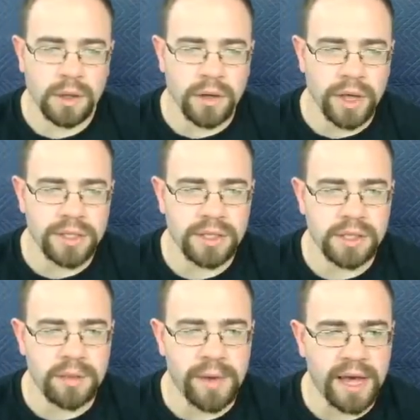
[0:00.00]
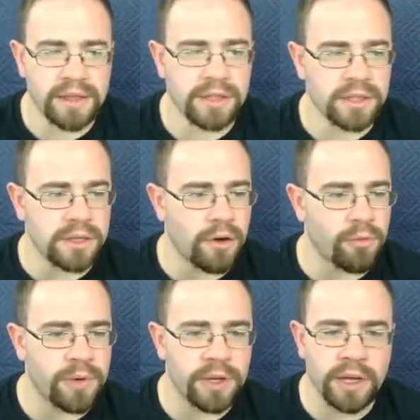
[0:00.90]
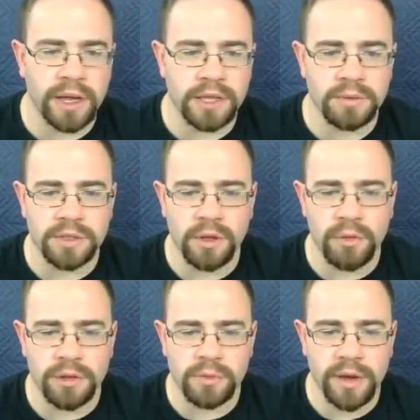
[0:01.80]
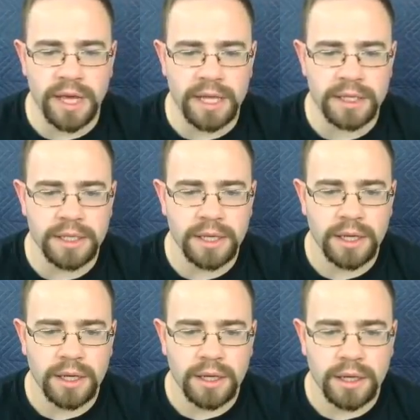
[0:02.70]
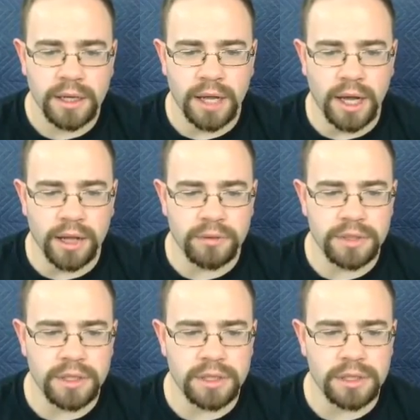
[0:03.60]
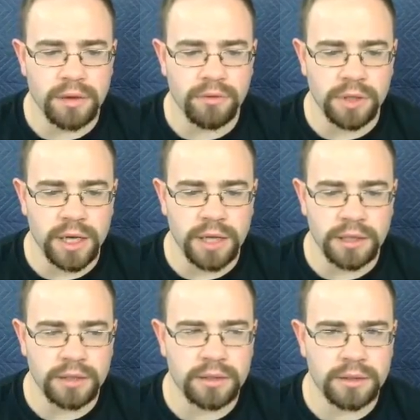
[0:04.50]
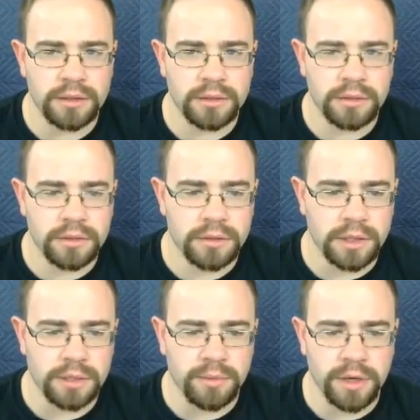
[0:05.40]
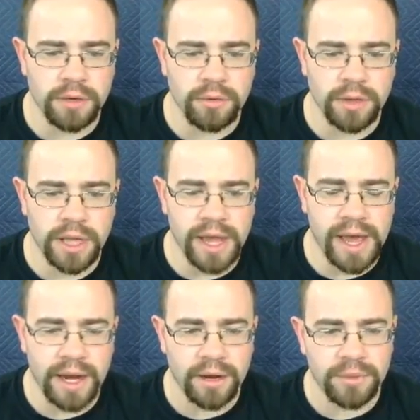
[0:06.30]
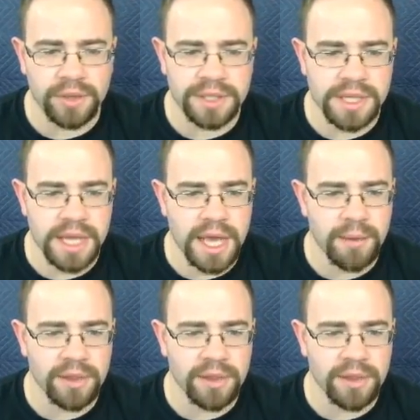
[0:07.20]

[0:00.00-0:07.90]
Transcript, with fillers: Okay, so this is the path that just opened. I guess we'll just go this way and uh, go see Shovel Knight that was pretty cool that they added him to this game.